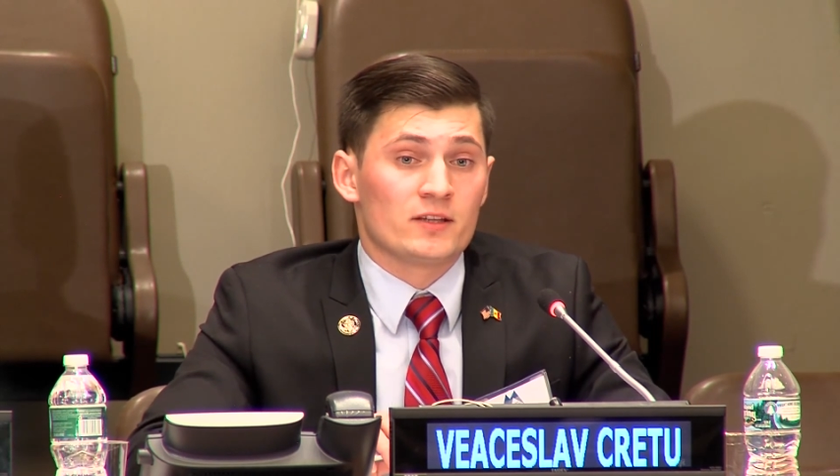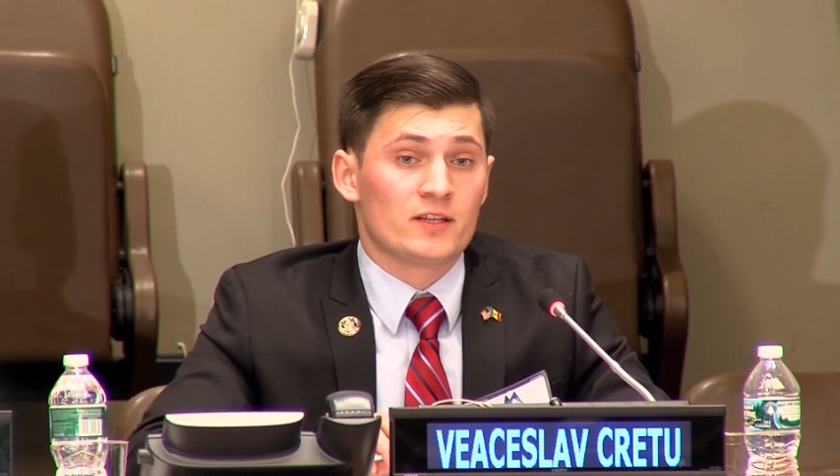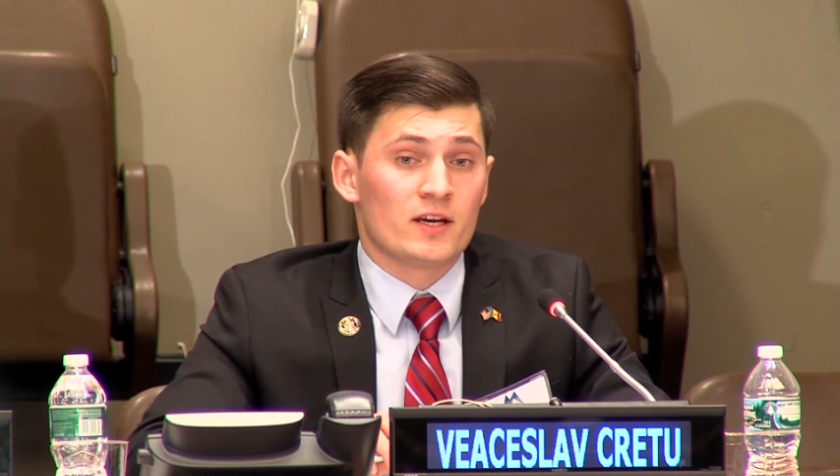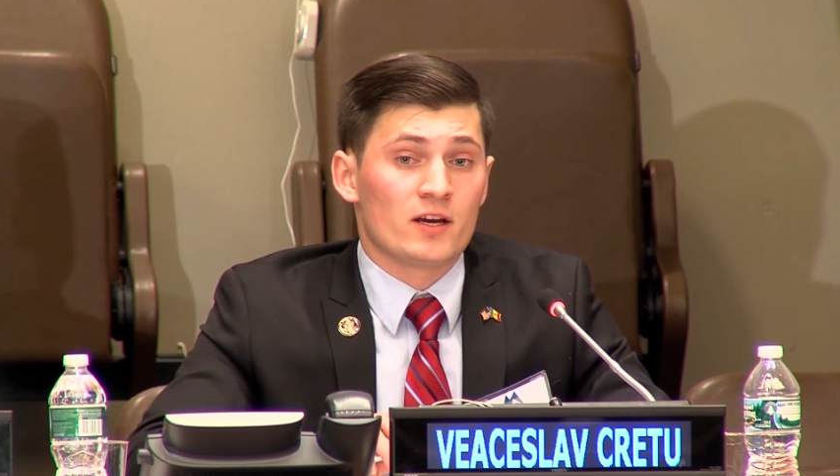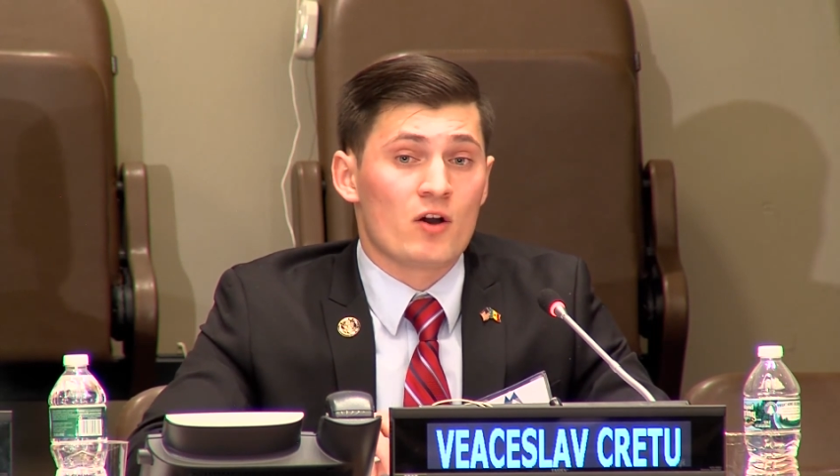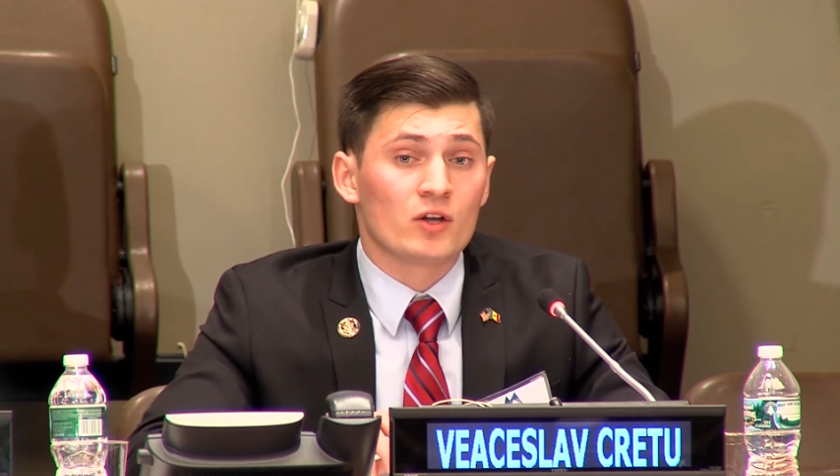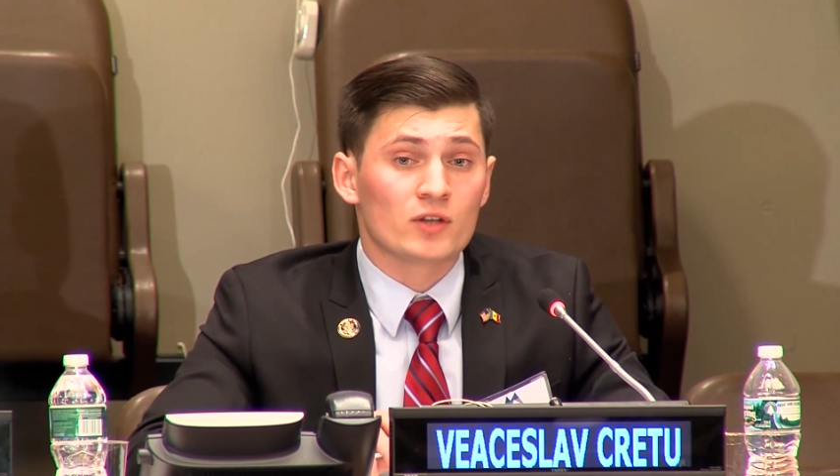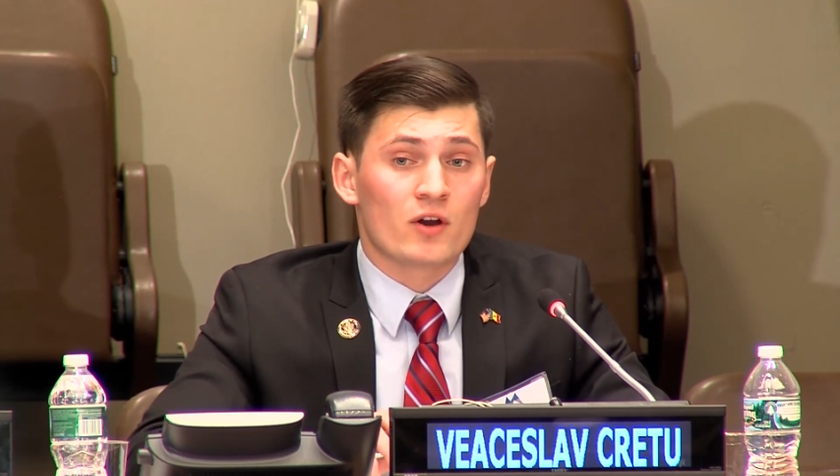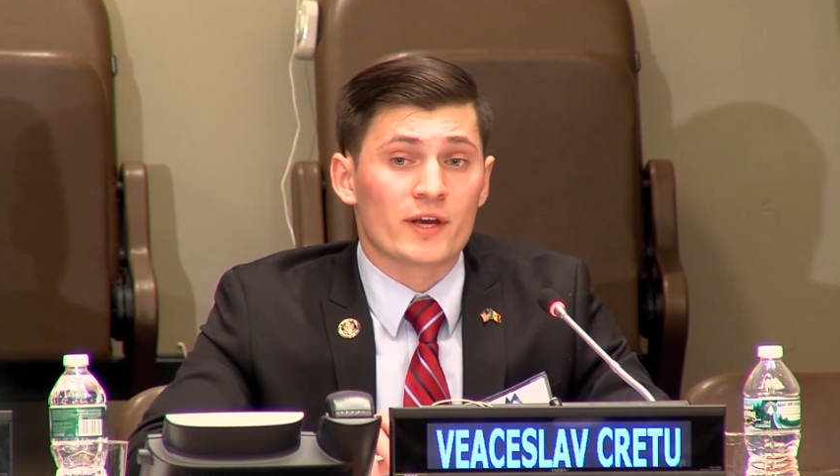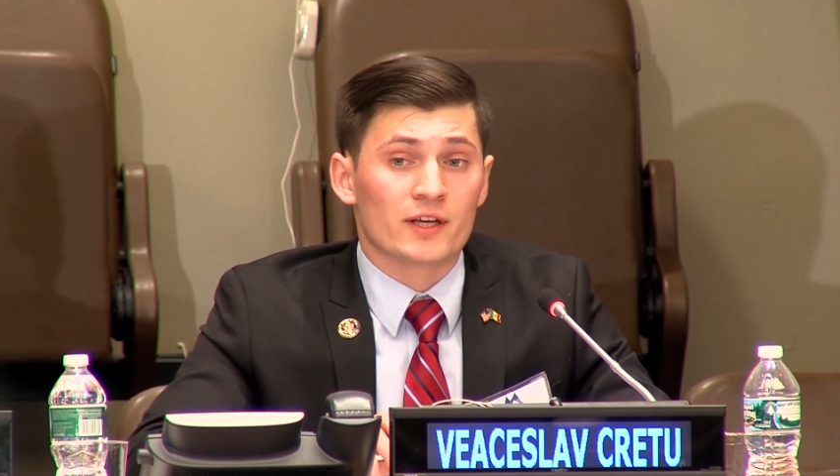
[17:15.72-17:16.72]
The
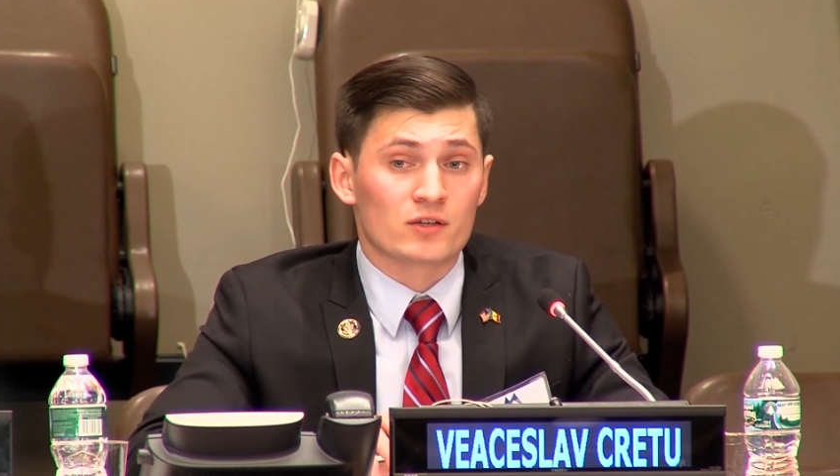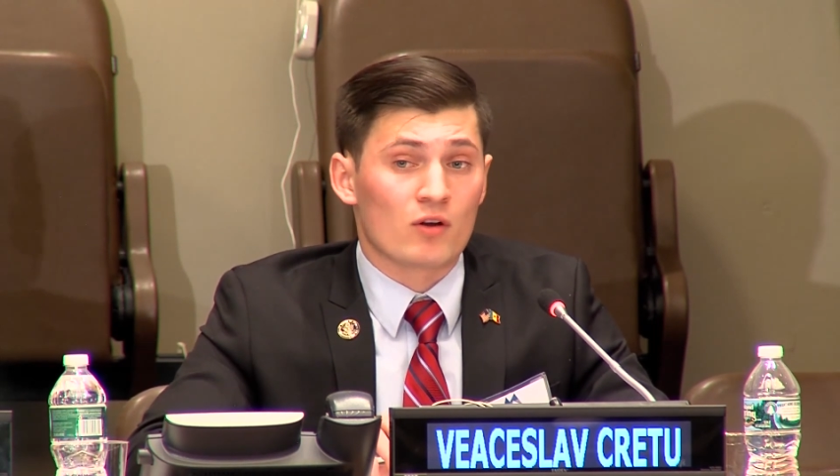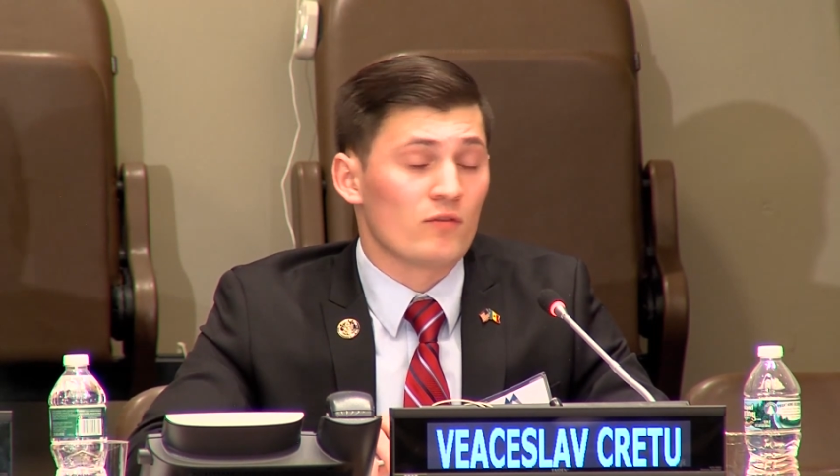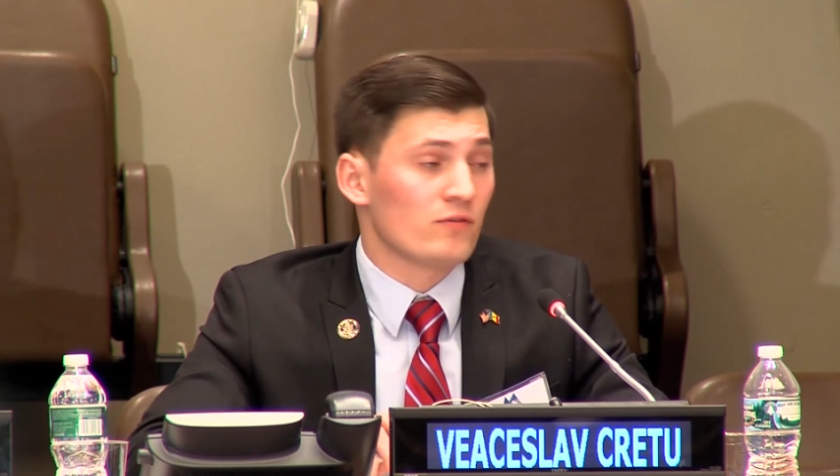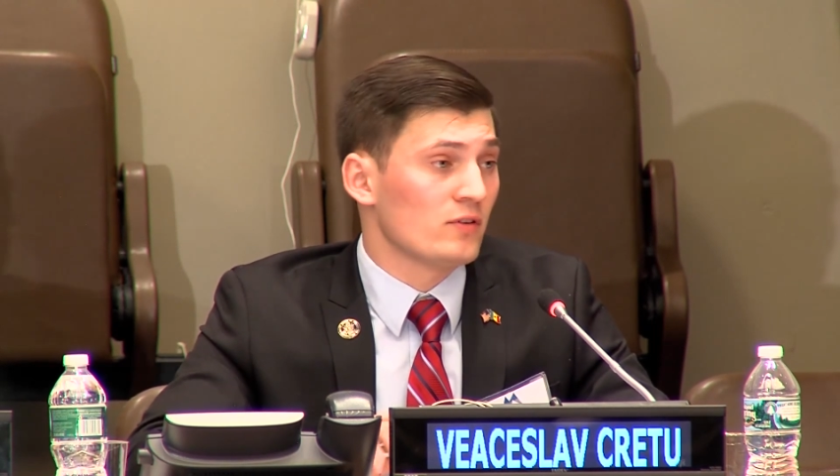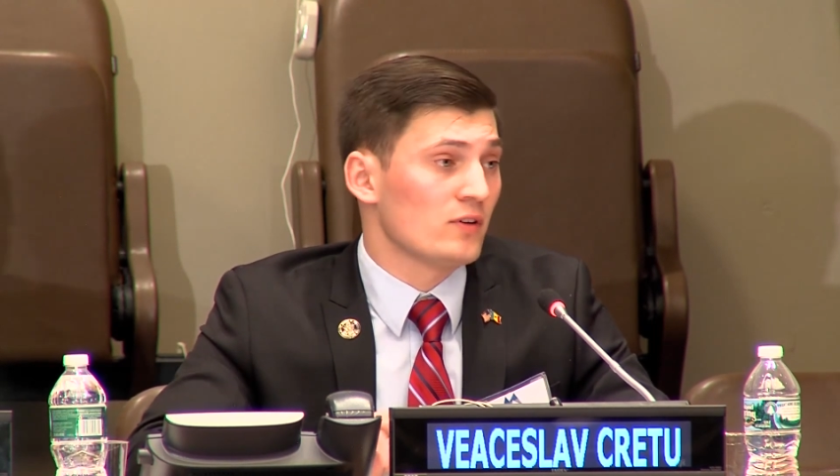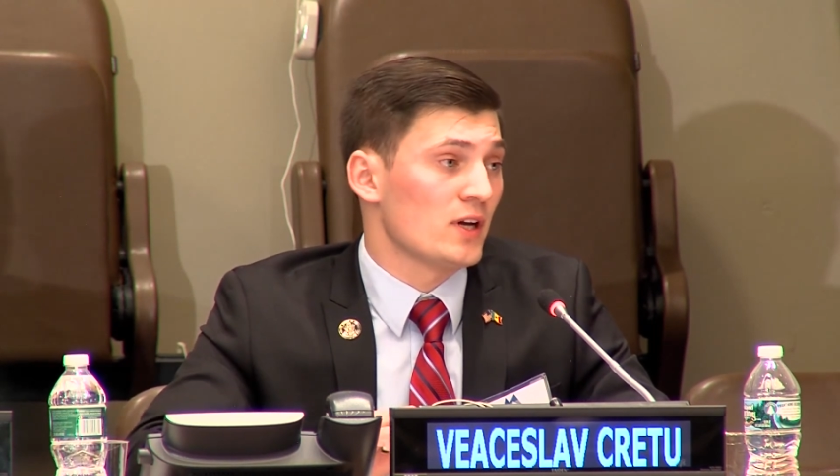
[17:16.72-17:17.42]
ongoing growth